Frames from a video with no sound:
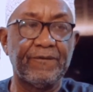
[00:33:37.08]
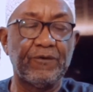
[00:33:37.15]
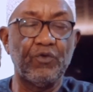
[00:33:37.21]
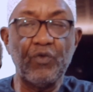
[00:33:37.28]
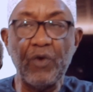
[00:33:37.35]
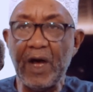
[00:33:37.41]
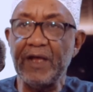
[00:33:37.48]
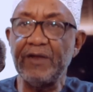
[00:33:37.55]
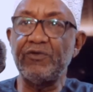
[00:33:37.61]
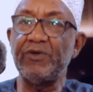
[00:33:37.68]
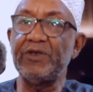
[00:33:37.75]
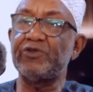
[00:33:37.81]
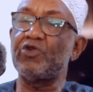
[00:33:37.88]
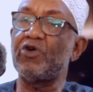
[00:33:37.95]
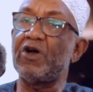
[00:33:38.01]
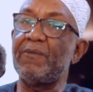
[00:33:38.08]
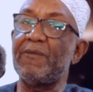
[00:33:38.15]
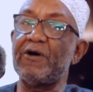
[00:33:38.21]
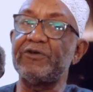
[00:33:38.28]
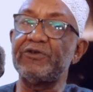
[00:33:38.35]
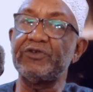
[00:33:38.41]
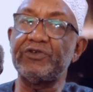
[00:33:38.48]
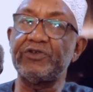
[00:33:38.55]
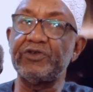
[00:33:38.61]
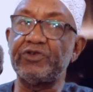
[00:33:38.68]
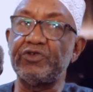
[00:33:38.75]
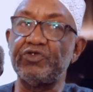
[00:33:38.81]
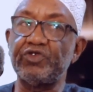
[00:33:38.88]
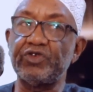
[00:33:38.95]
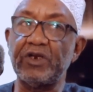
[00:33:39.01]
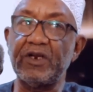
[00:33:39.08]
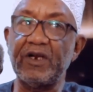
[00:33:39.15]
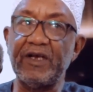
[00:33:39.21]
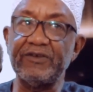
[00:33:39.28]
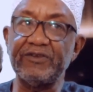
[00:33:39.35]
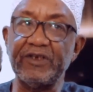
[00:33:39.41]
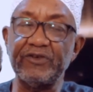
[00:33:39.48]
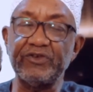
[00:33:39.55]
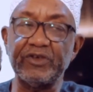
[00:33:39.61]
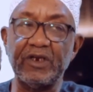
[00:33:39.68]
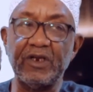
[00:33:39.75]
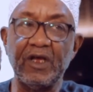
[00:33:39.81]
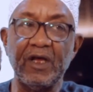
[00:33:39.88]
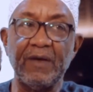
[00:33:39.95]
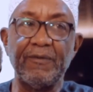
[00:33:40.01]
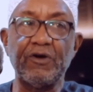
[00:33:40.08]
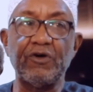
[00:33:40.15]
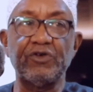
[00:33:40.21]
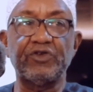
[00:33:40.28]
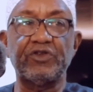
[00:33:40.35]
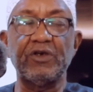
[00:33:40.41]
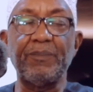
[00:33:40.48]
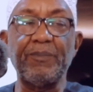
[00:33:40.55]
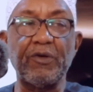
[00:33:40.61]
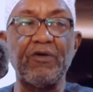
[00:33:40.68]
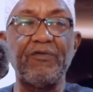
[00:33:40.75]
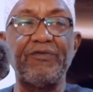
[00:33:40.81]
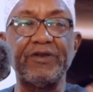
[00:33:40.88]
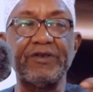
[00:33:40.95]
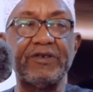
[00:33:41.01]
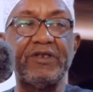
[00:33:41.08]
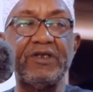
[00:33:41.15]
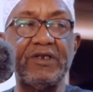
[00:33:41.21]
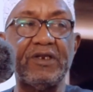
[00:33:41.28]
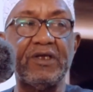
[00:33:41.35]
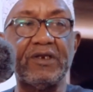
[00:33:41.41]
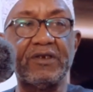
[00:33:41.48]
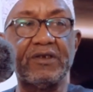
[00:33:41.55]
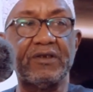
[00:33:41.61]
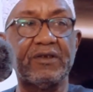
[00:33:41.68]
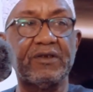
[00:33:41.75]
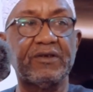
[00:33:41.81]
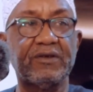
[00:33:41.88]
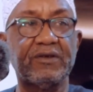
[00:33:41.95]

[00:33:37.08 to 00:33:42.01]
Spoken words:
Why do we talk about institutionalization? Because the Prophet did it.